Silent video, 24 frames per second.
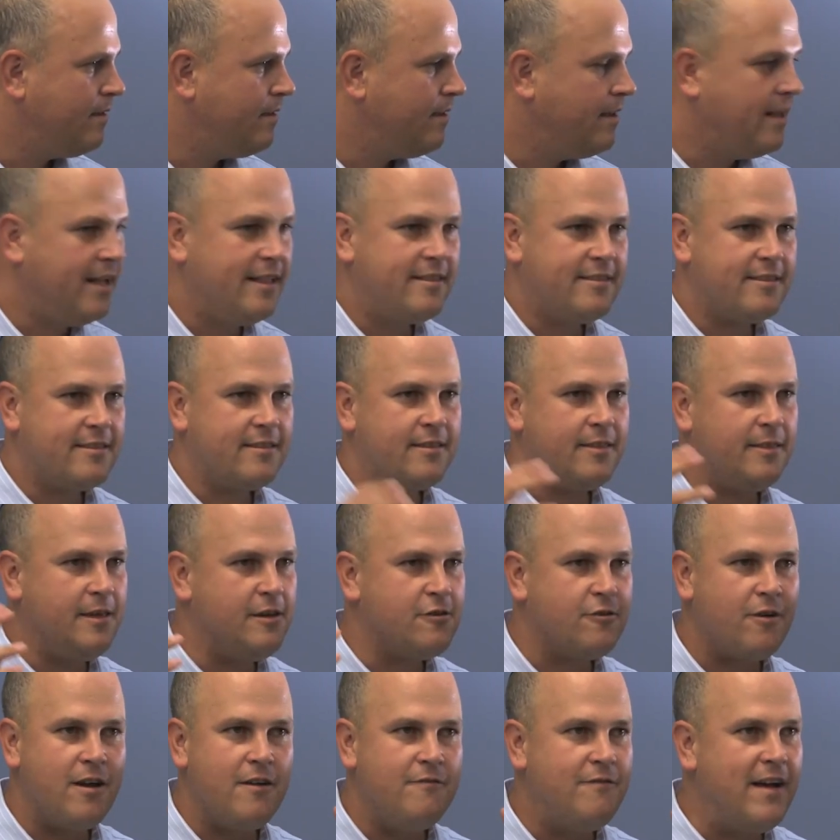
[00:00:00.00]
It's, these
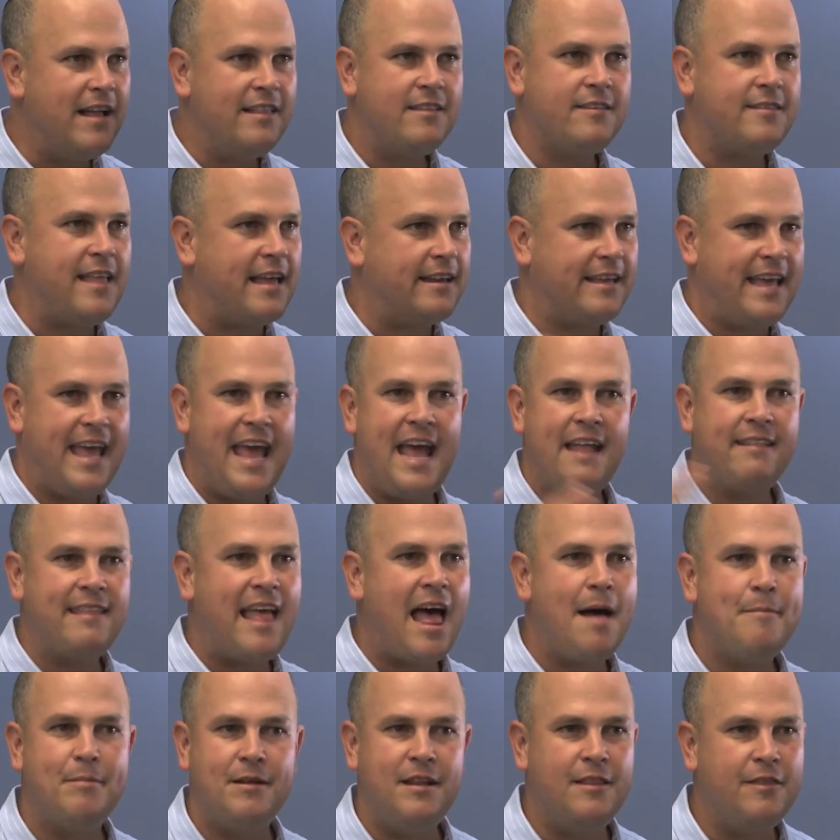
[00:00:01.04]
are events that can't
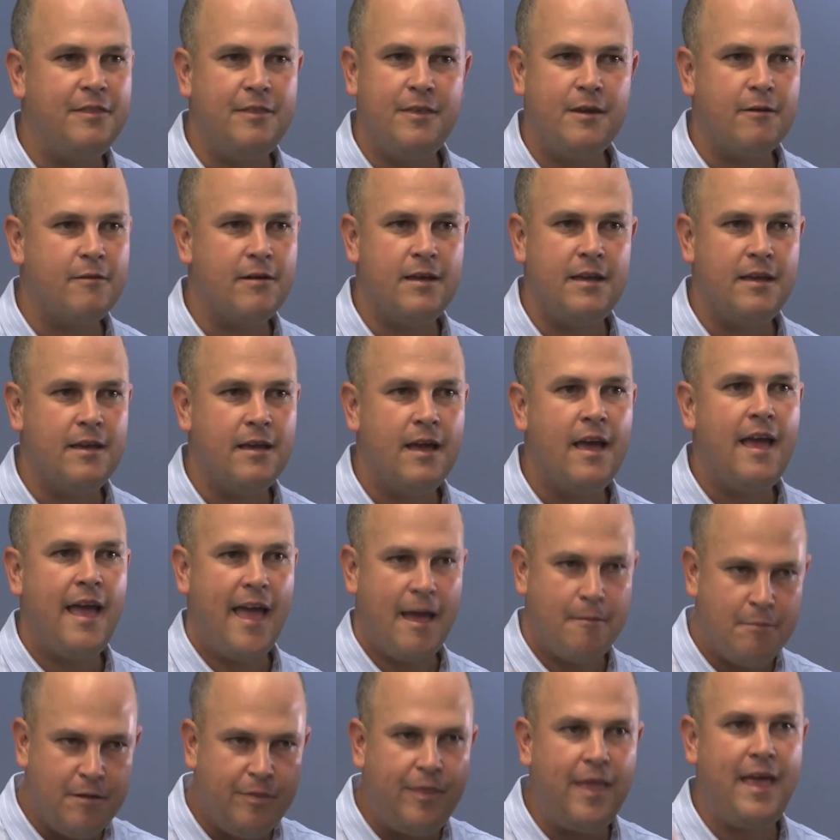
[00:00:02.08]
happen in theory,
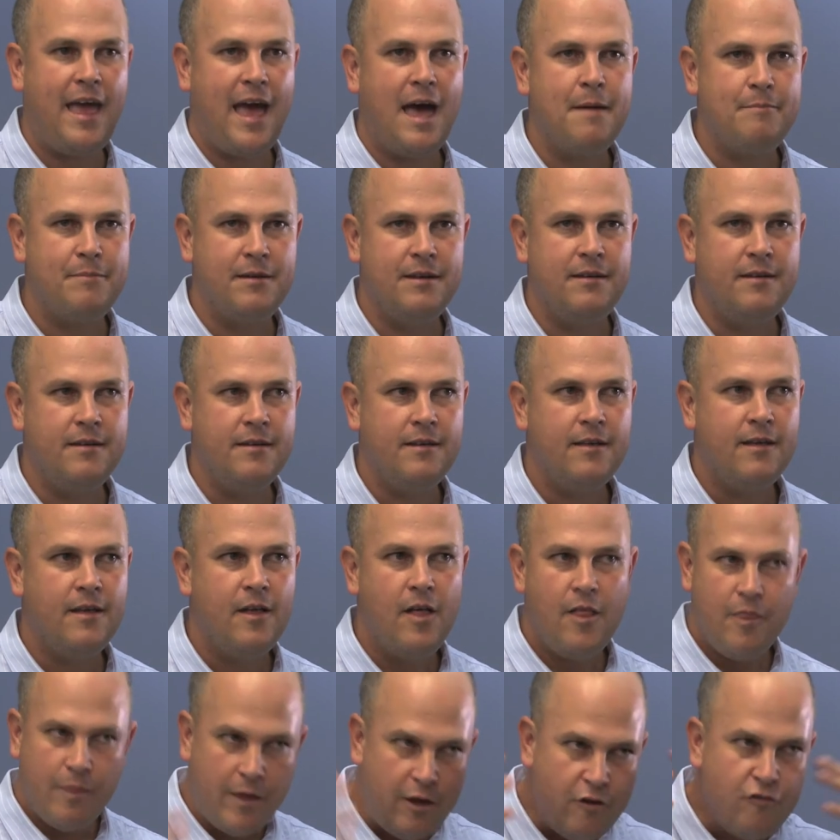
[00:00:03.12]
and when they happen,
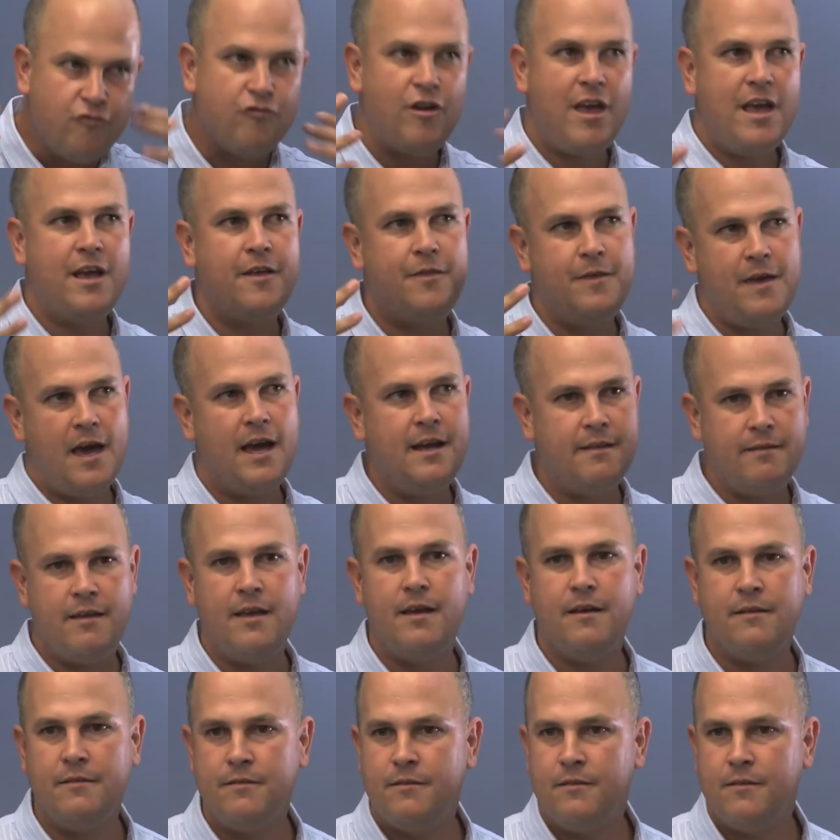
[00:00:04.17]
they shake the idea.
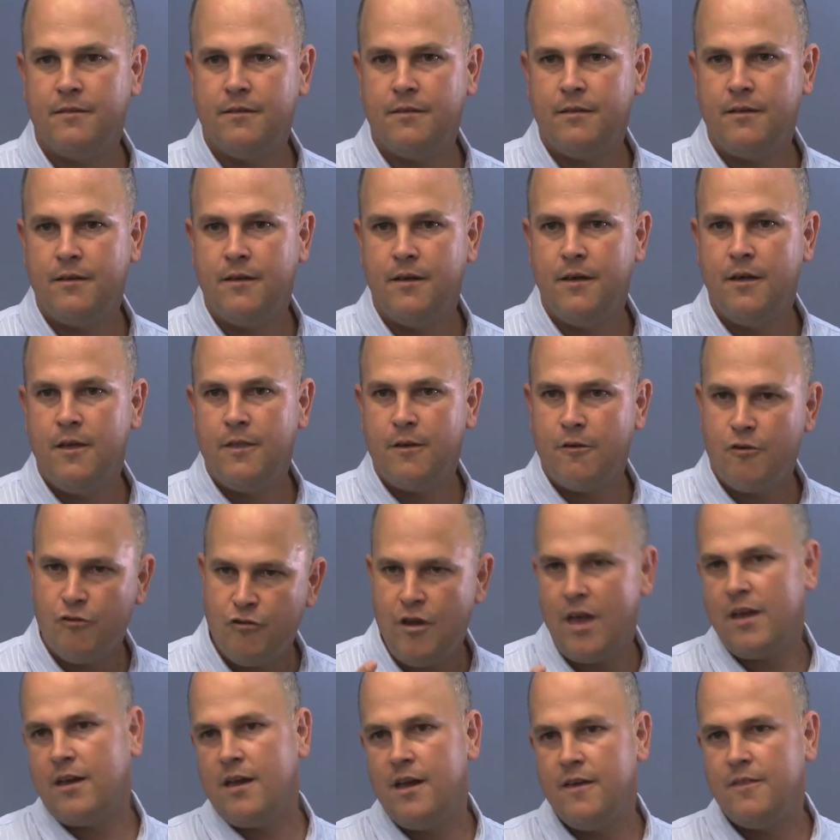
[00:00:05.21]
They're
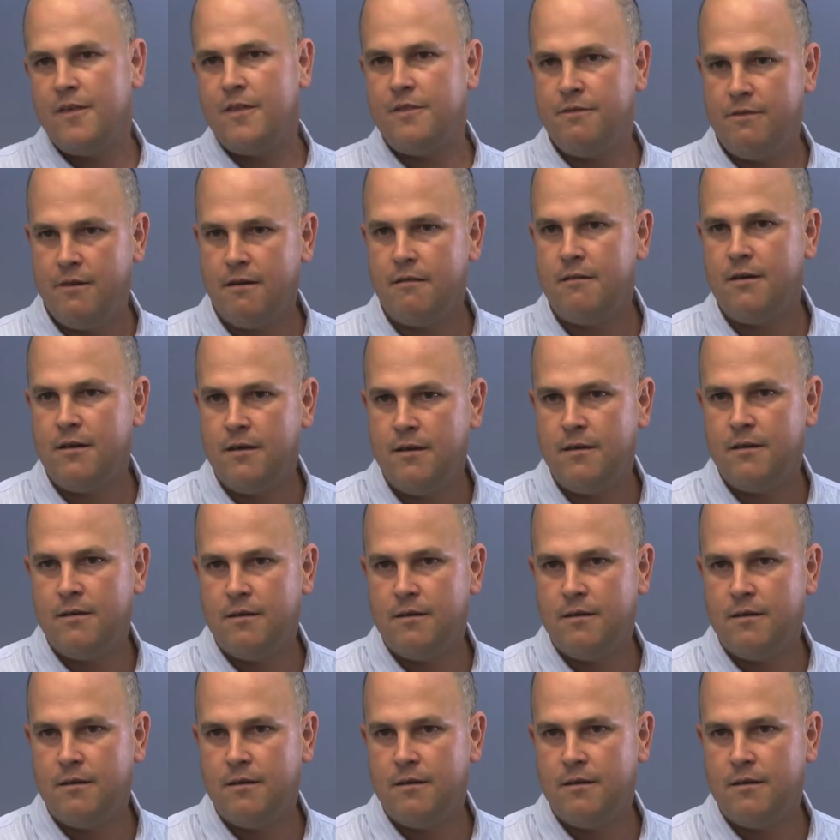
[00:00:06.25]
shaking the theory.